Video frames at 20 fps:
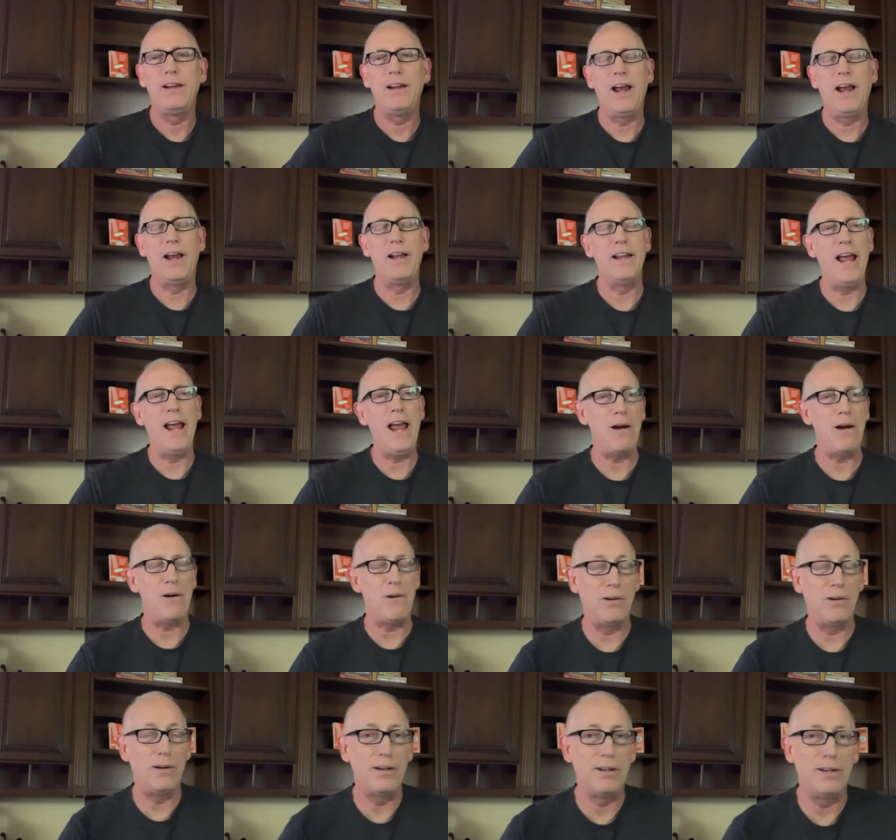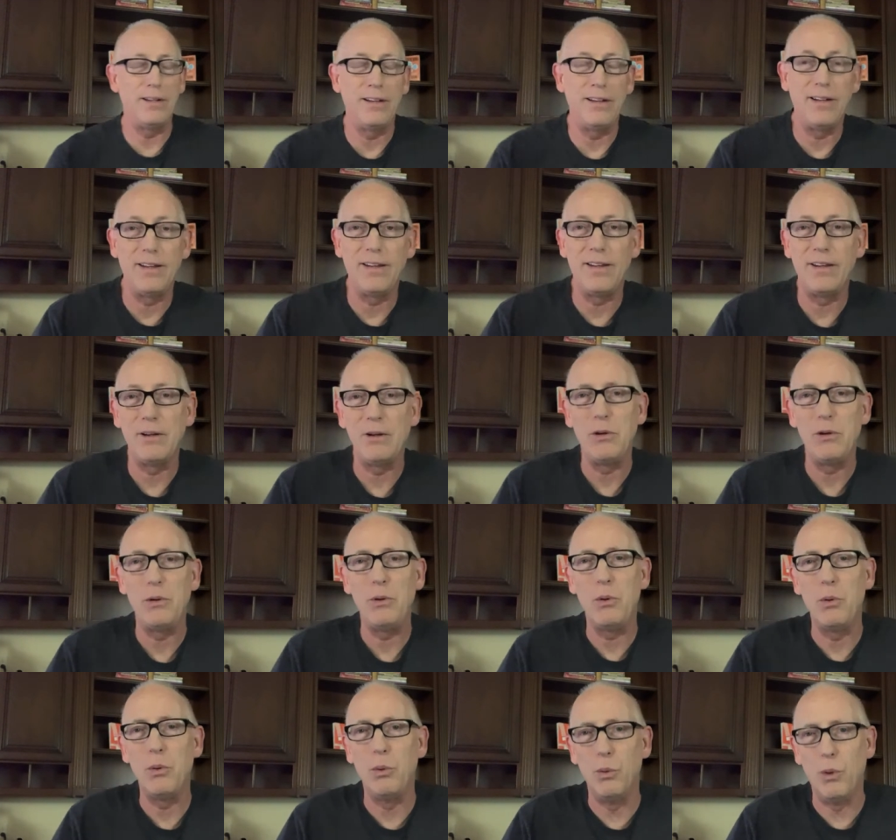and now,
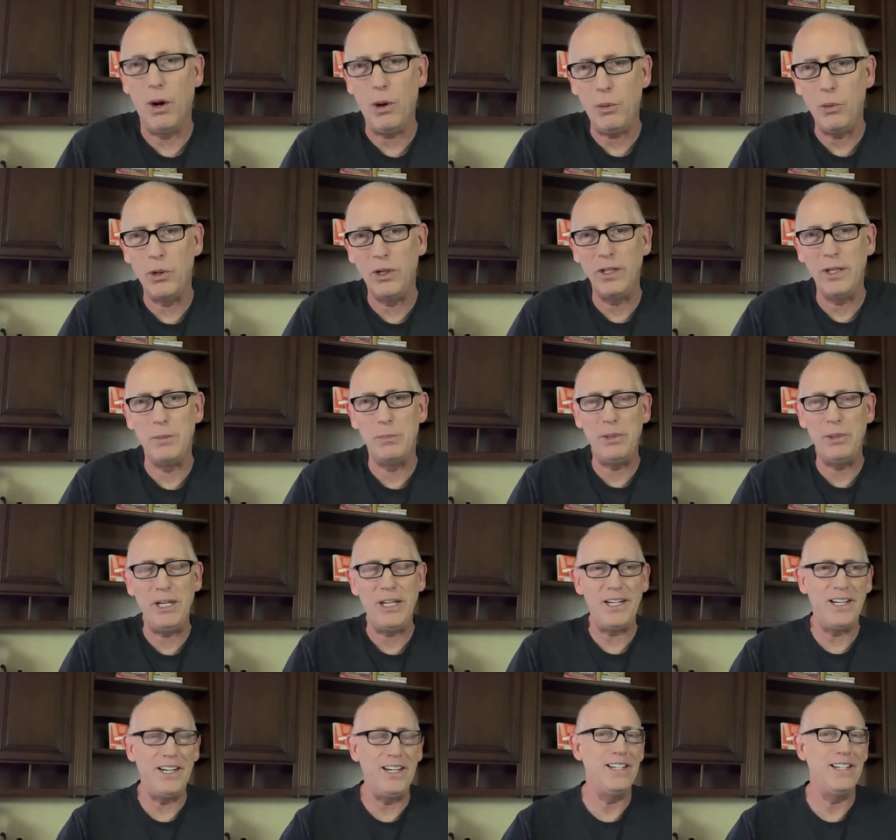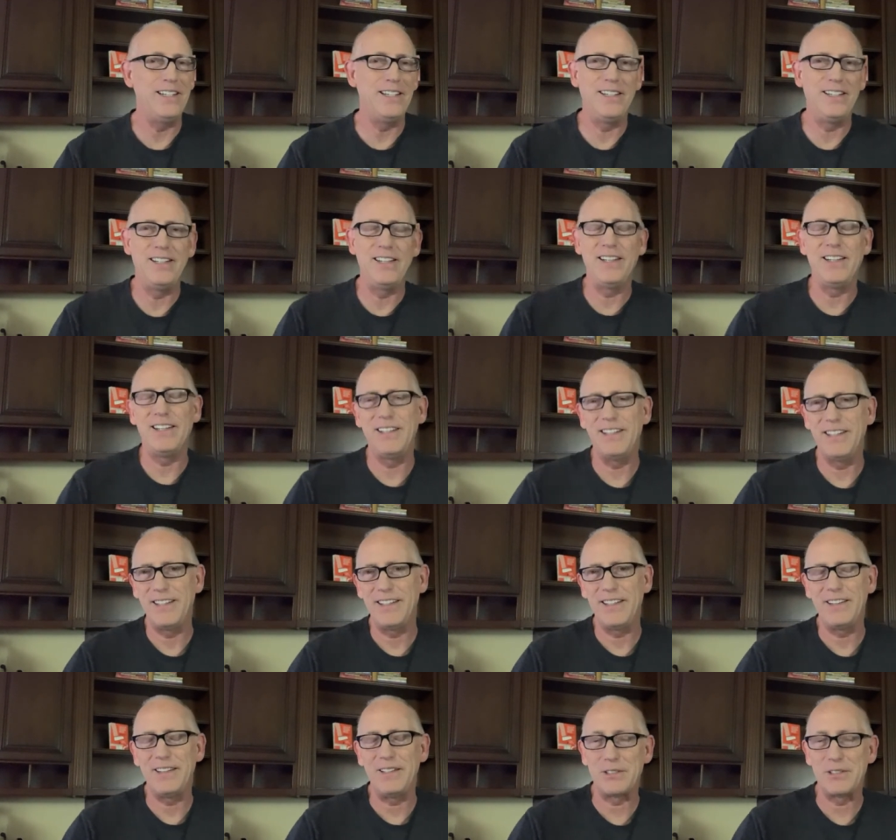what will it be
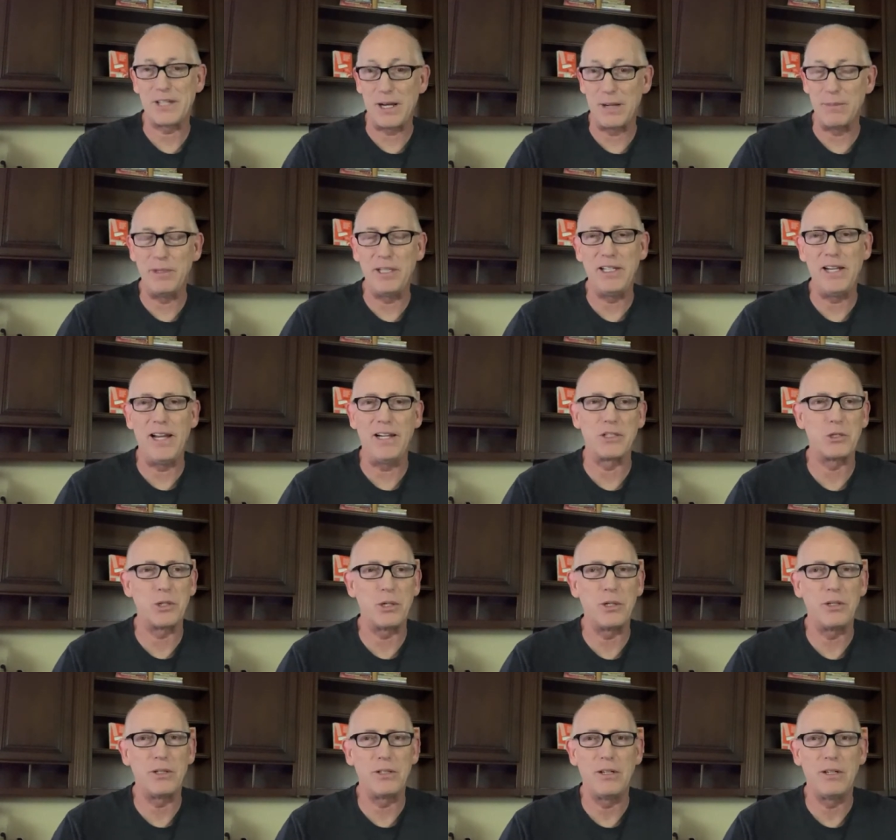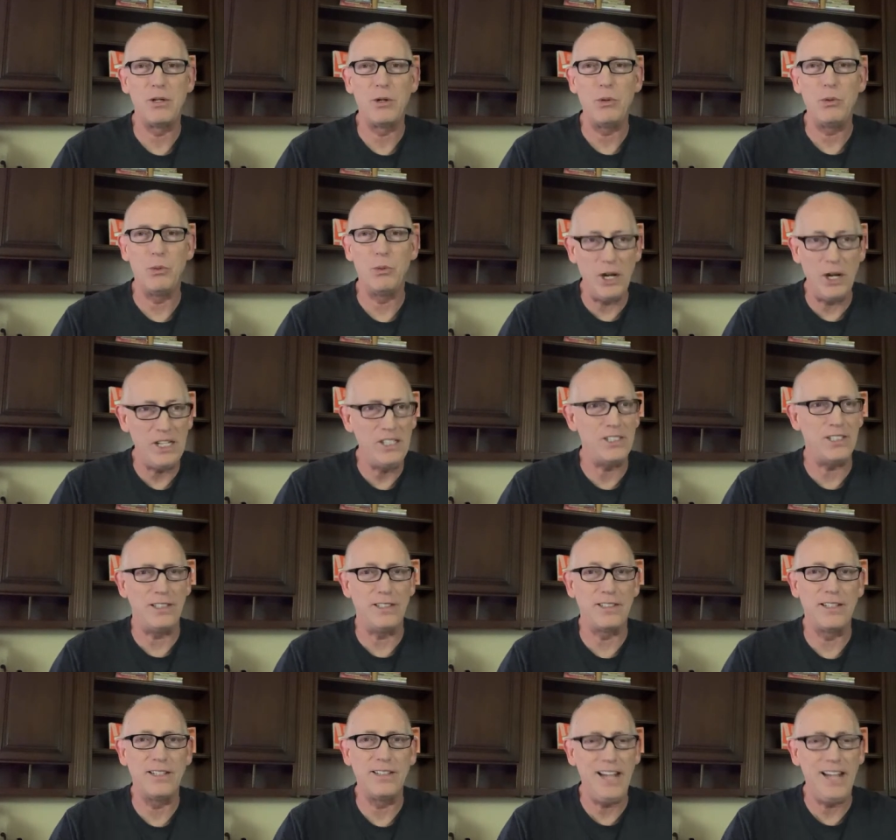that's coming next? What is
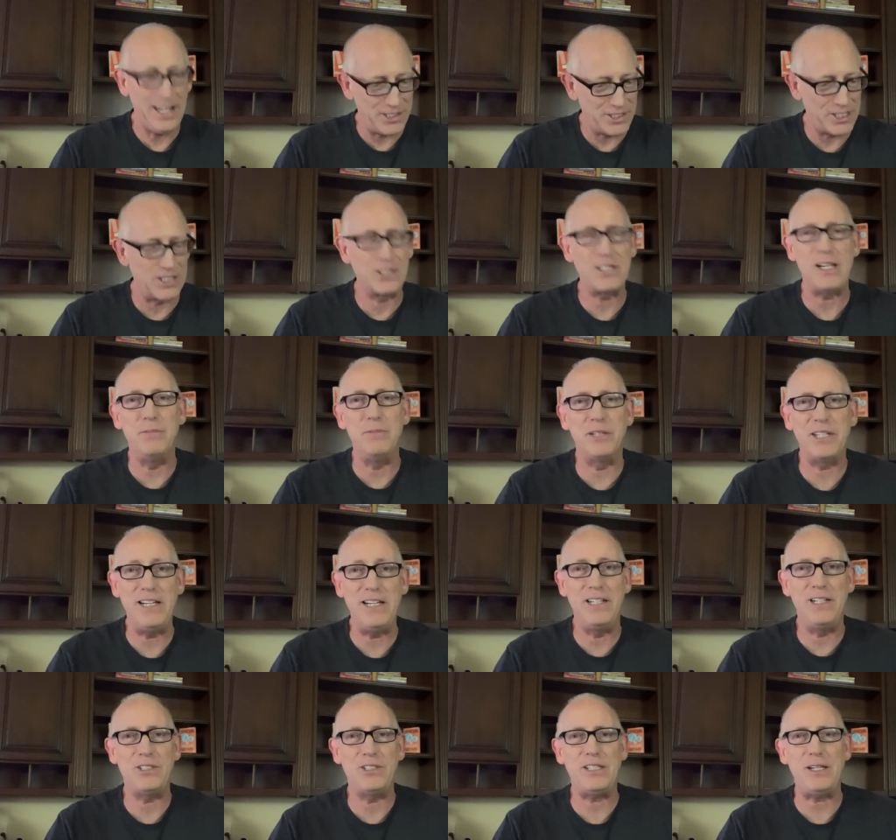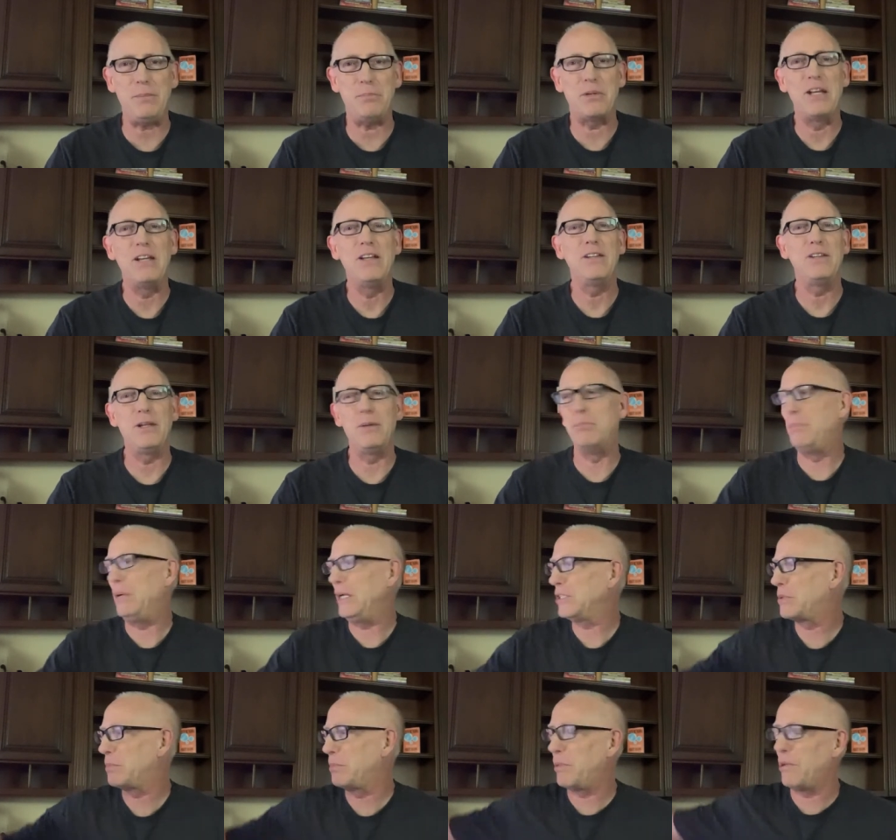it? Yes, the simultaneous sip, the
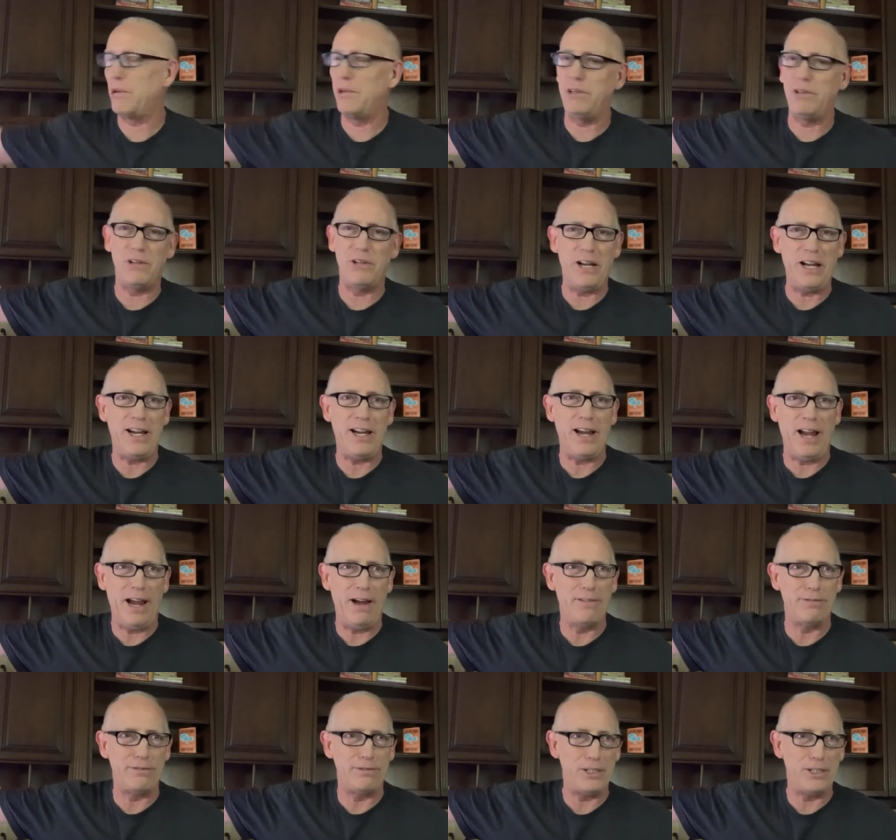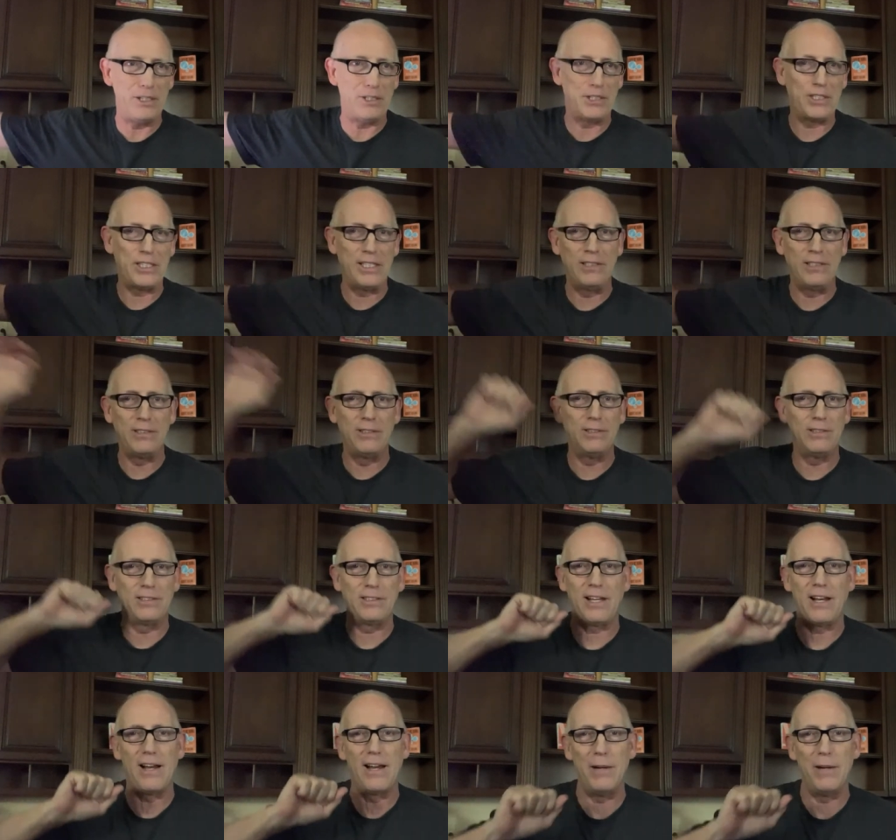best part of your day every single
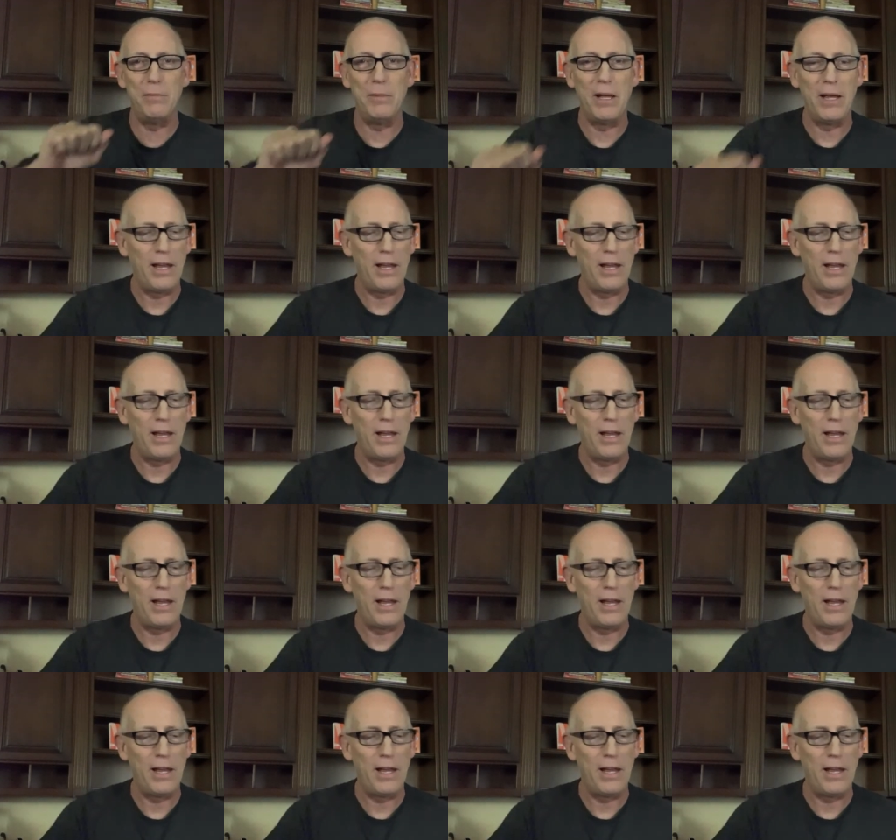time.